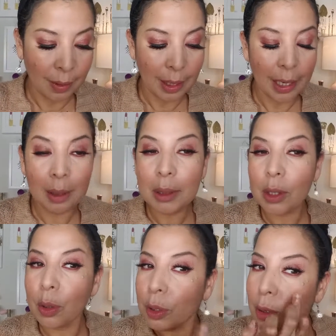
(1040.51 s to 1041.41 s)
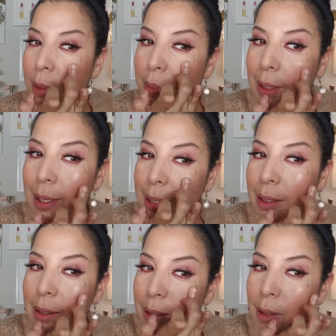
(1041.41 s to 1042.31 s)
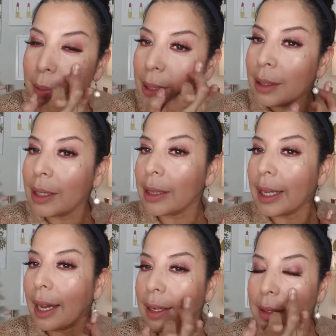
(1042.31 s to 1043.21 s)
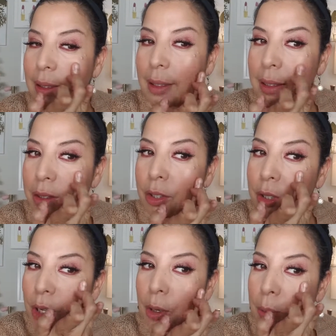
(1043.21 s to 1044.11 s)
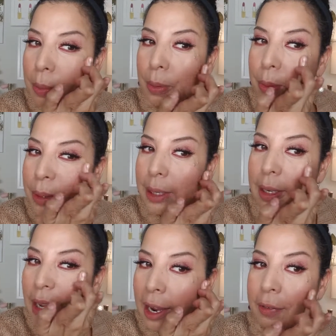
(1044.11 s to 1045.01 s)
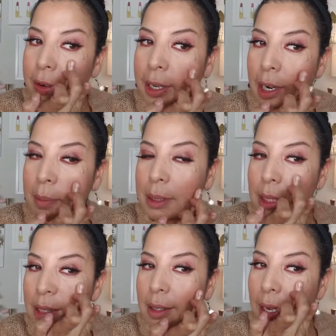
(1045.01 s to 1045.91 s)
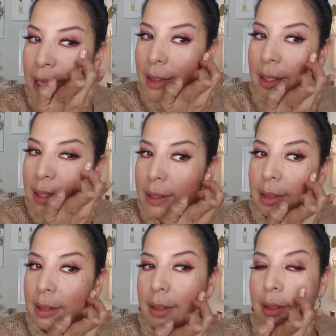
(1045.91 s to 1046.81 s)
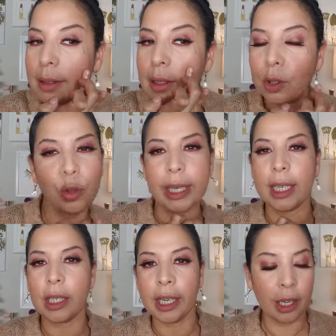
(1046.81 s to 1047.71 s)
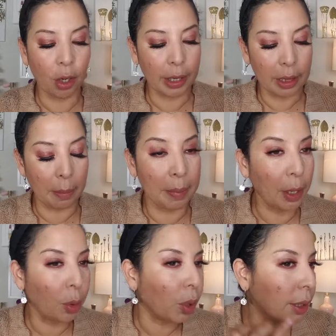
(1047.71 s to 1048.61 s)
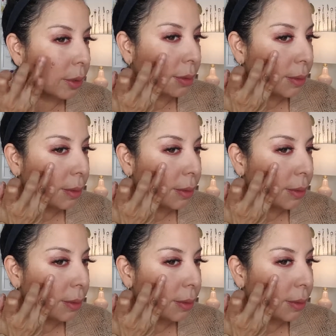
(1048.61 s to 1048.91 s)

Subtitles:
And I'm just going to apply a little bit. Look at that. It's so pretty. I forget how much I like this. Great, now I need to go get the bigger one.